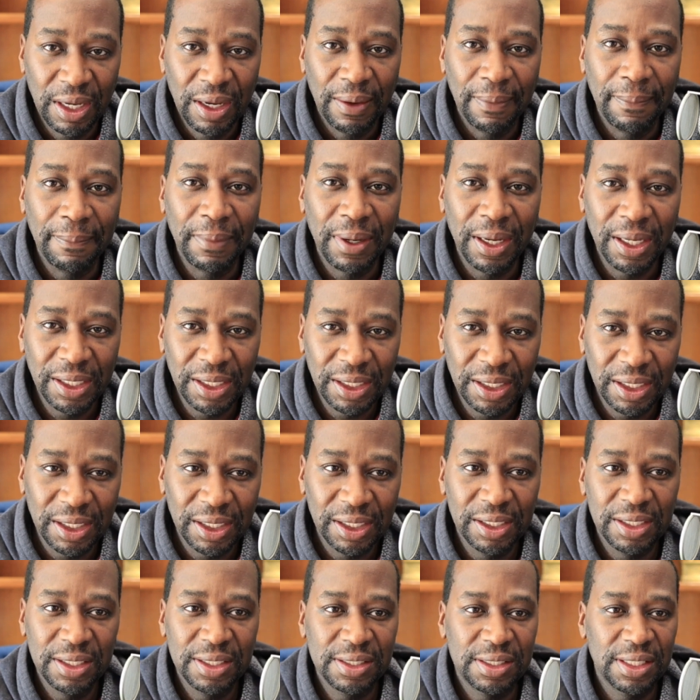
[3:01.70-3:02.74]
Money
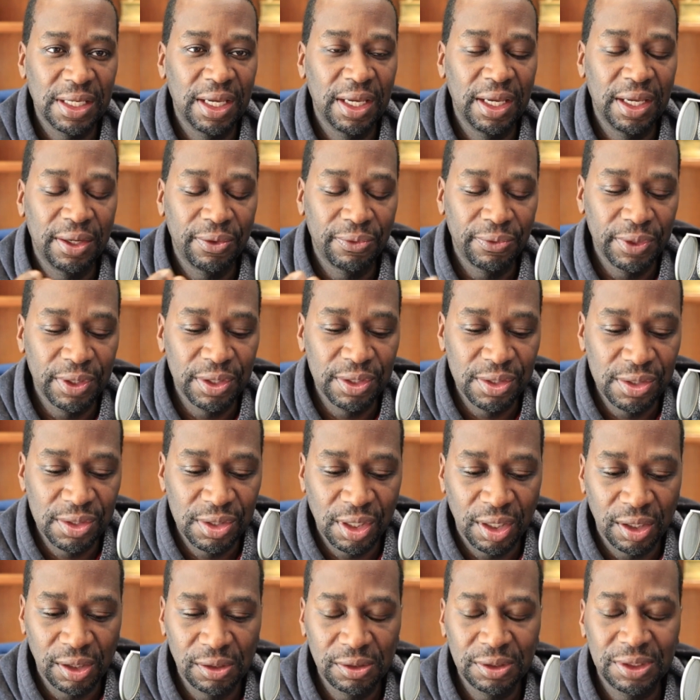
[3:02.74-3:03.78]
is a
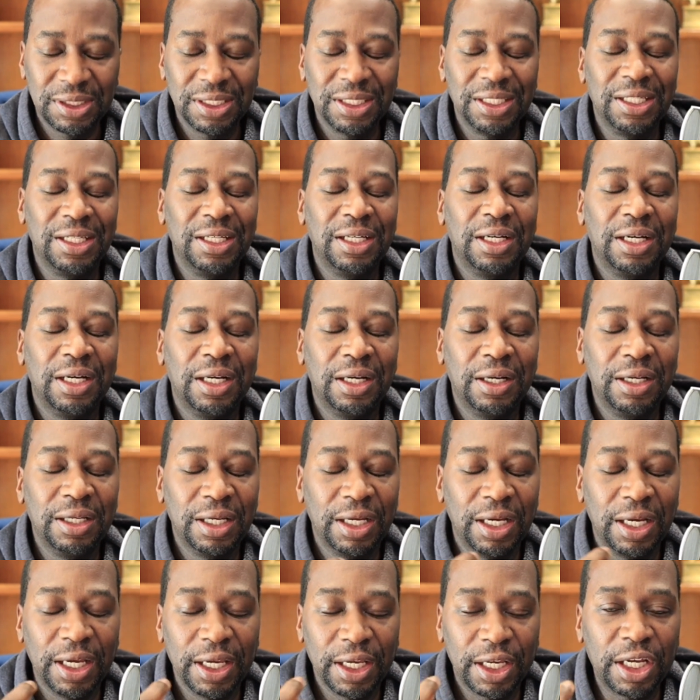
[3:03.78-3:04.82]
result,
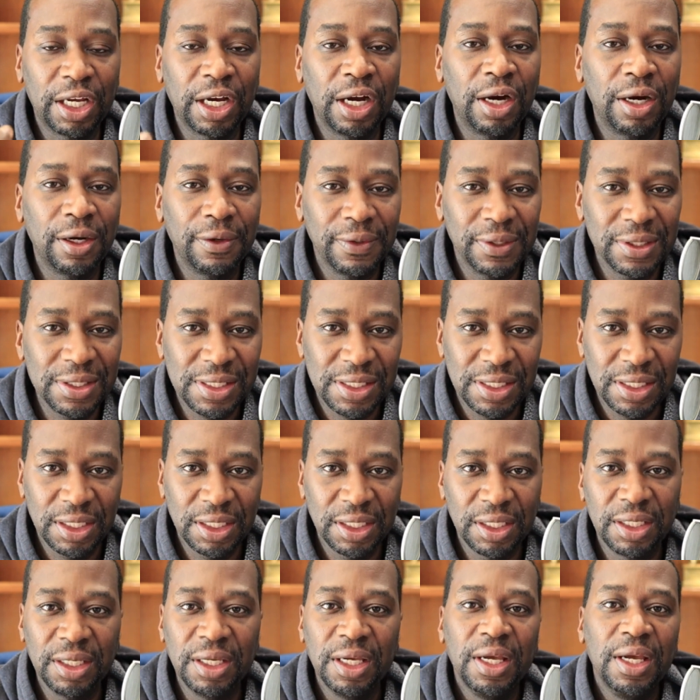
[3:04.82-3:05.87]
a
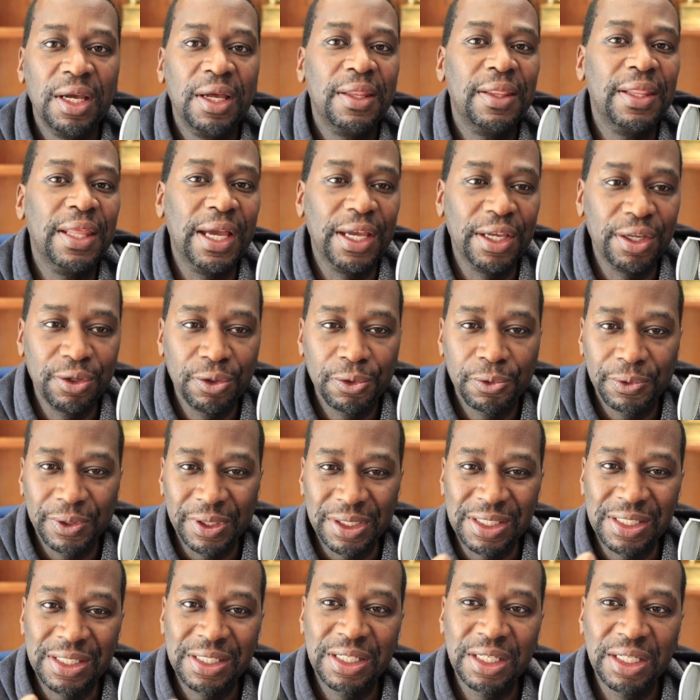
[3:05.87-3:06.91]
currency that you
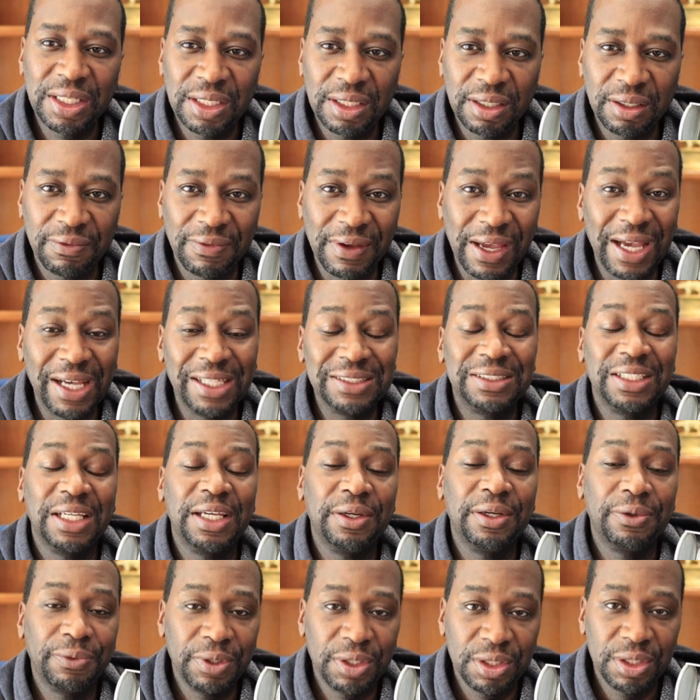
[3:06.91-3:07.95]
receive as
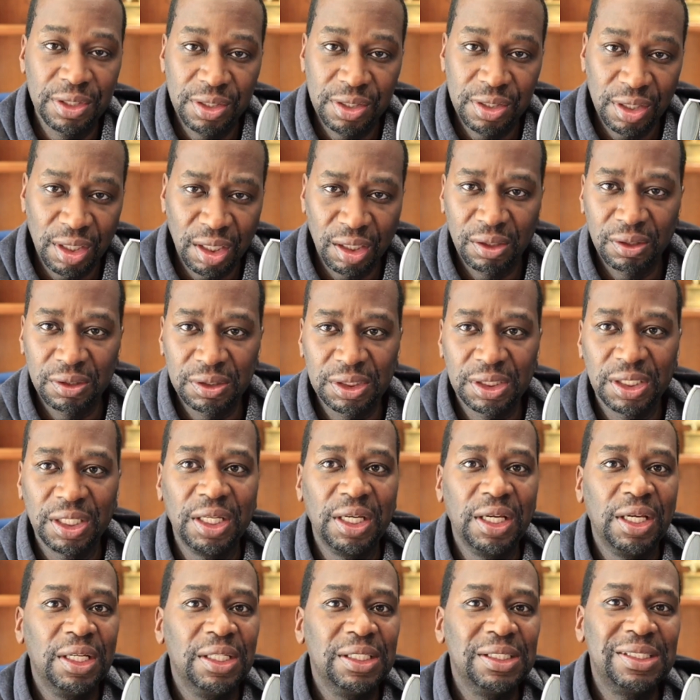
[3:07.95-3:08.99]
a result,
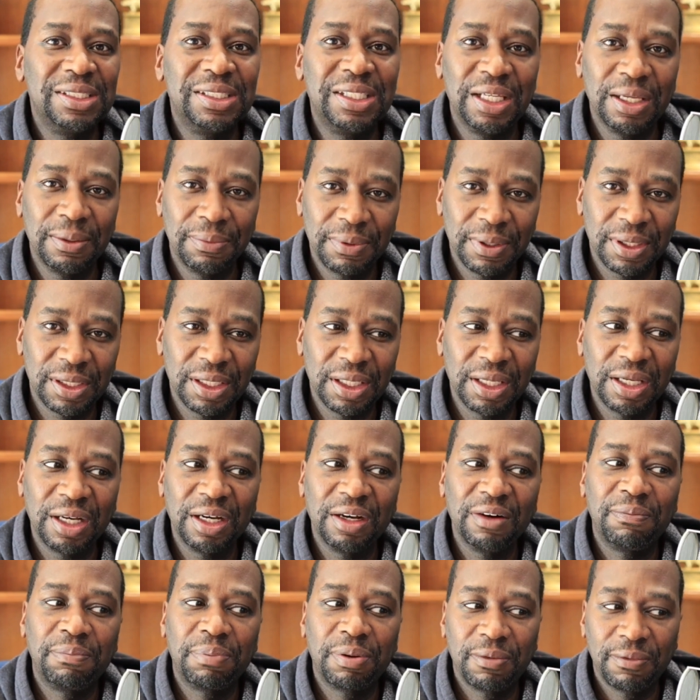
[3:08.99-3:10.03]
typically
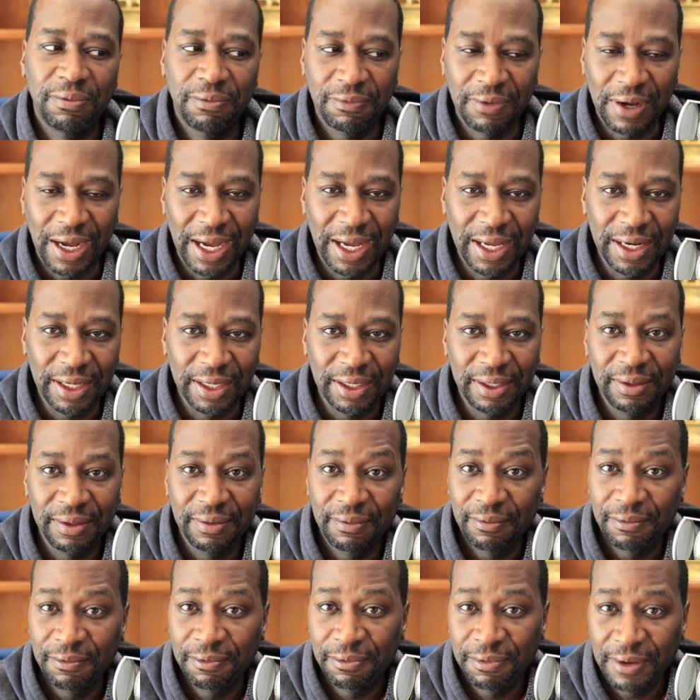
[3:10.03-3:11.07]
of providing
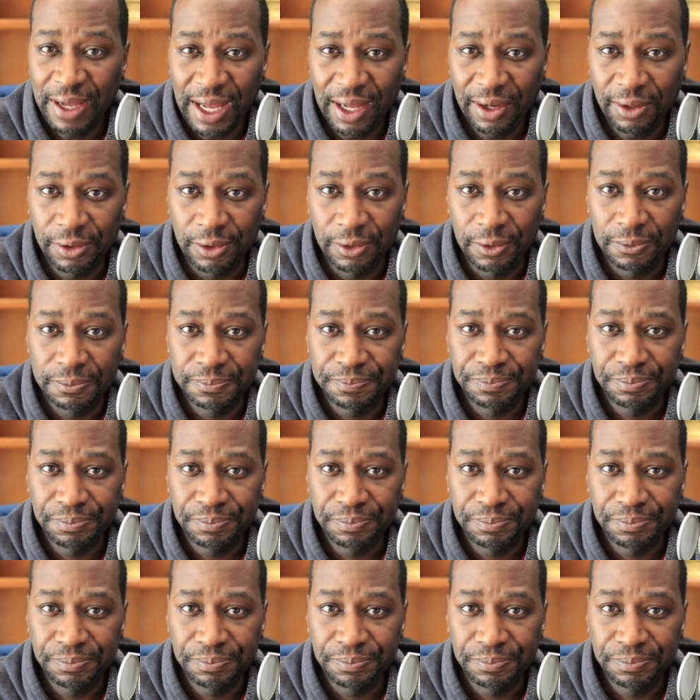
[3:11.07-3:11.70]
value.